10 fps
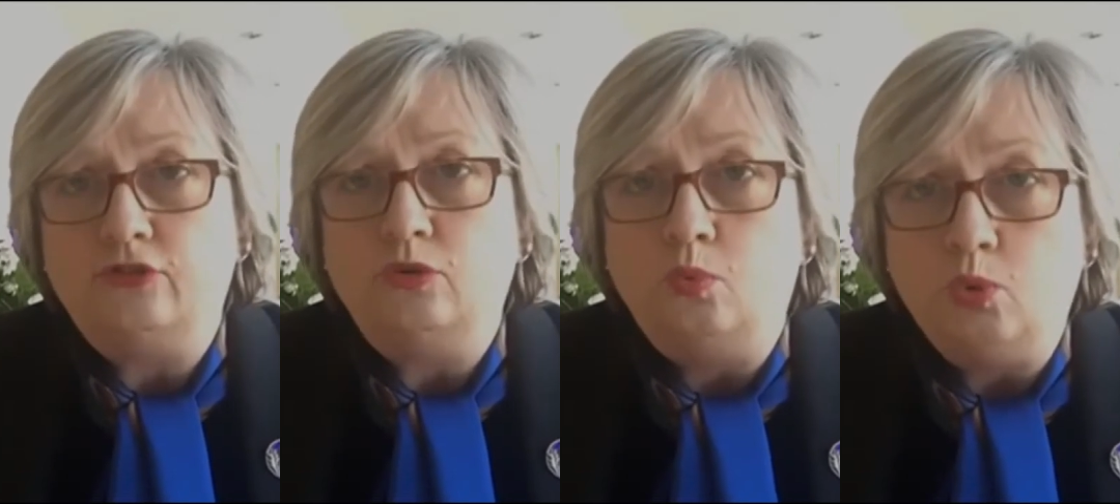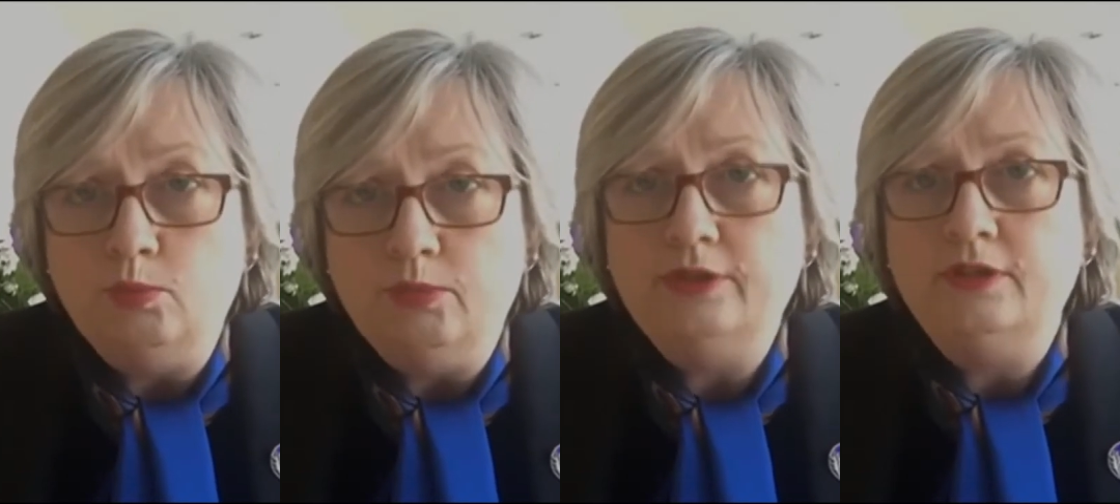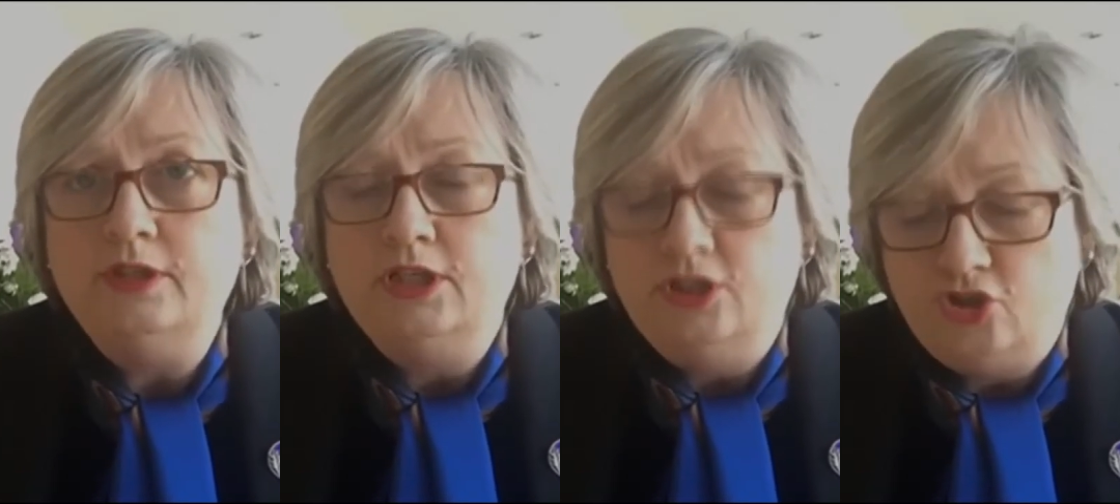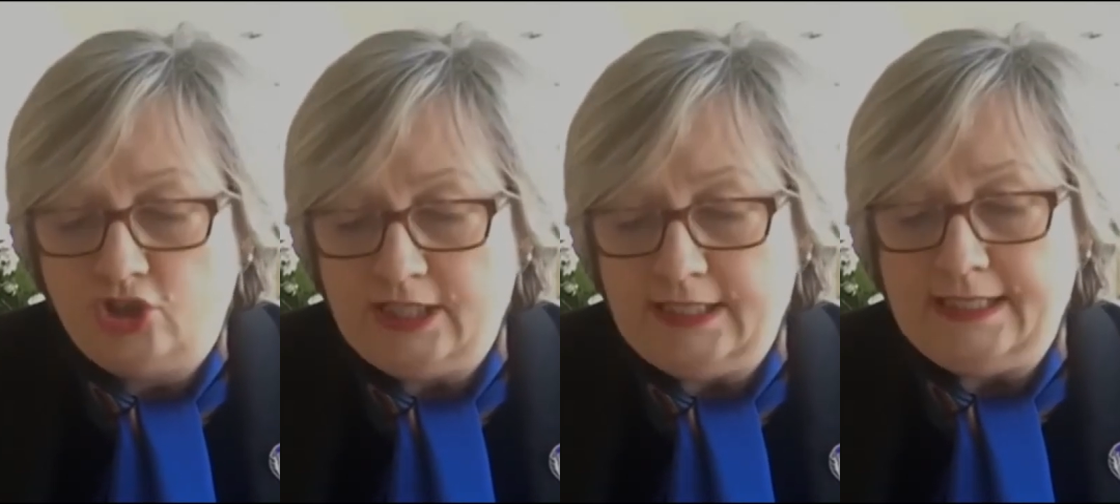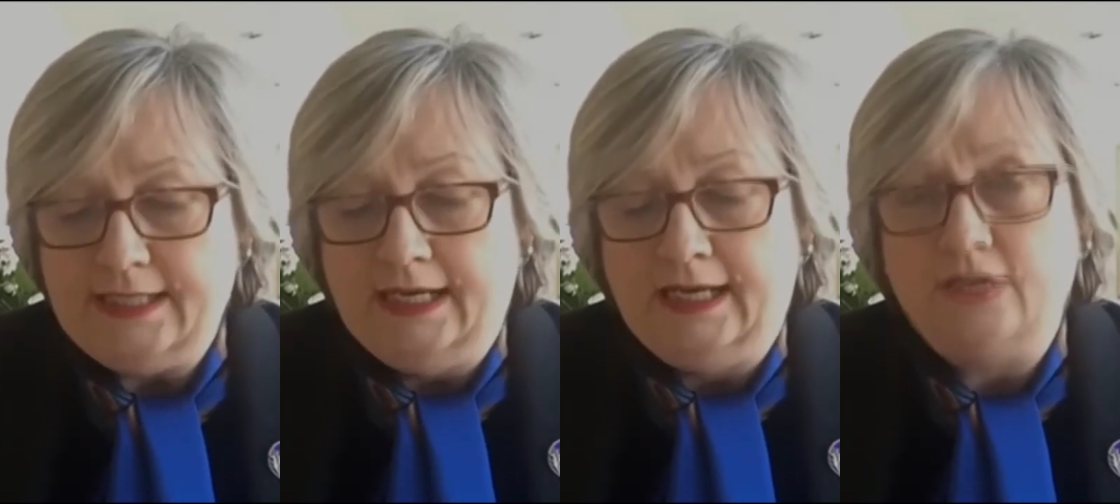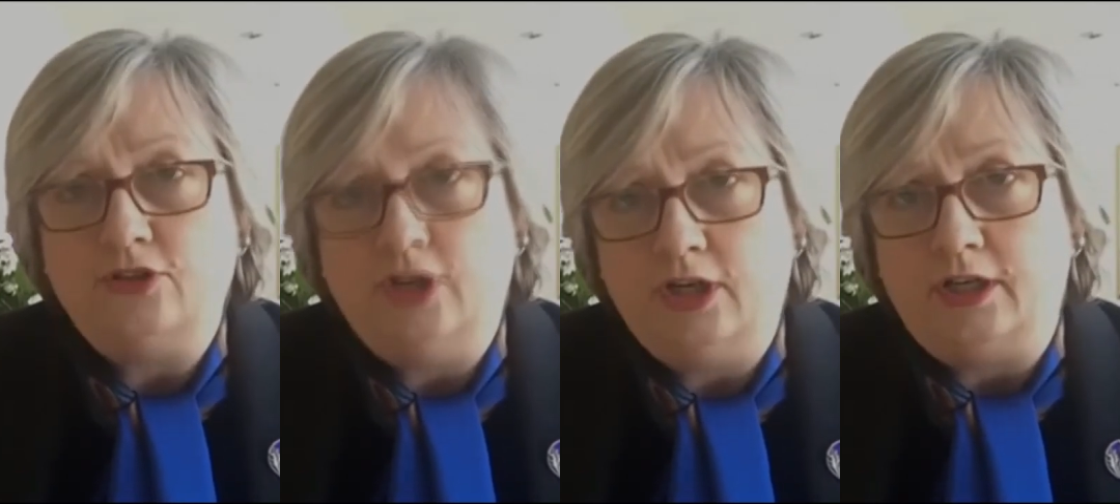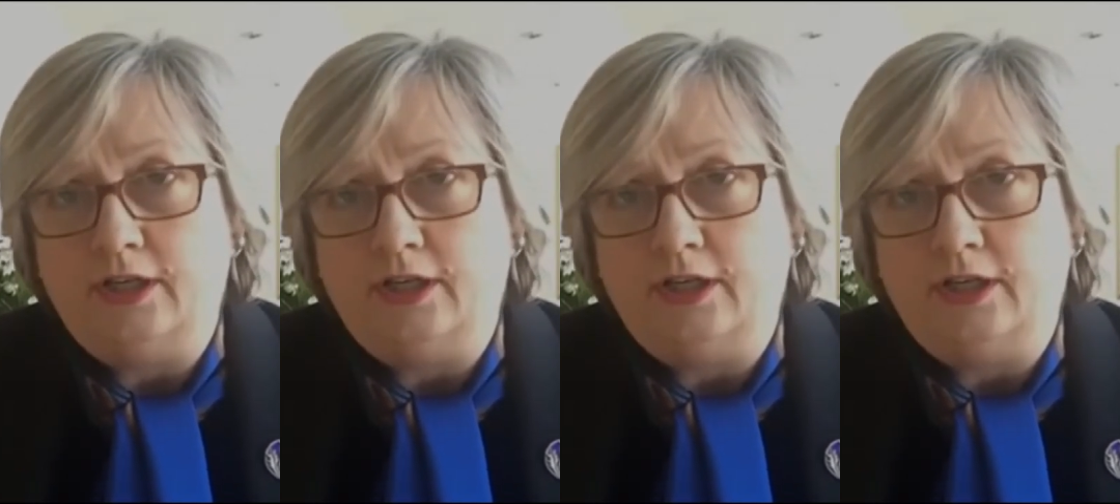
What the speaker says: woman, she and her.